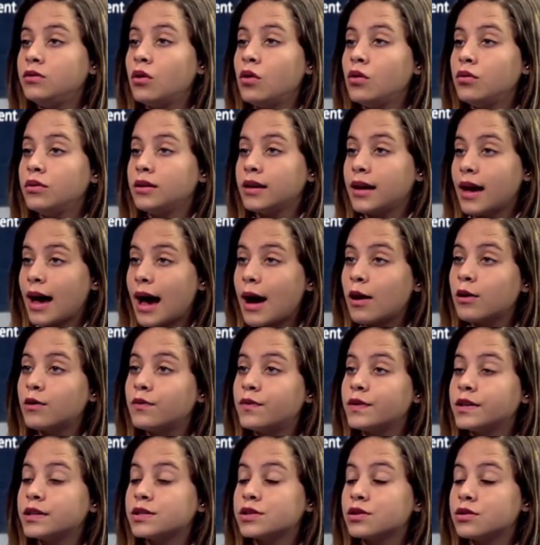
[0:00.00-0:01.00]
and don't let
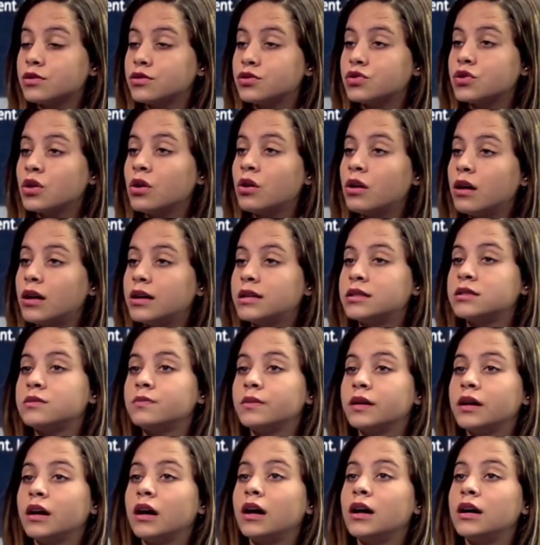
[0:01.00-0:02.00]
our fears control
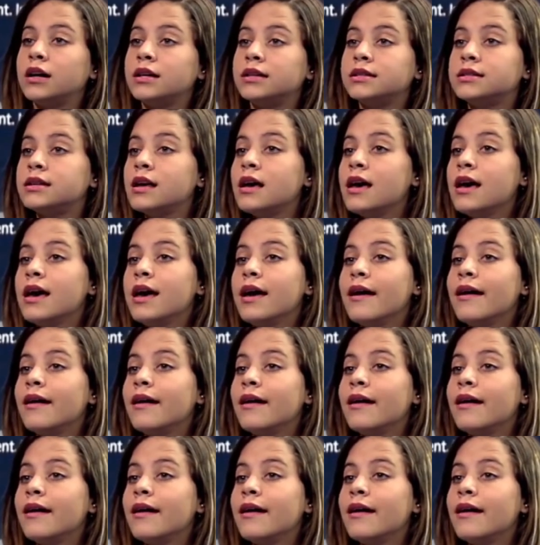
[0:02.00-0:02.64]
us, because